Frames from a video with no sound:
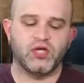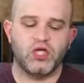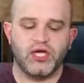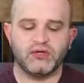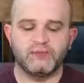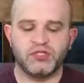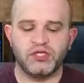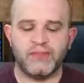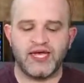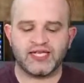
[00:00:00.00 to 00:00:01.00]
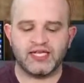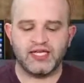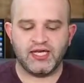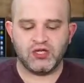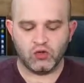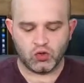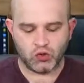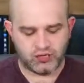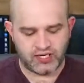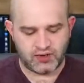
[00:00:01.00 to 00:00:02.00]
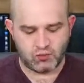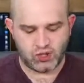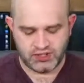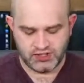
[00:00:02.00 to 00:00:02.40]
I can put them back in any order that I want.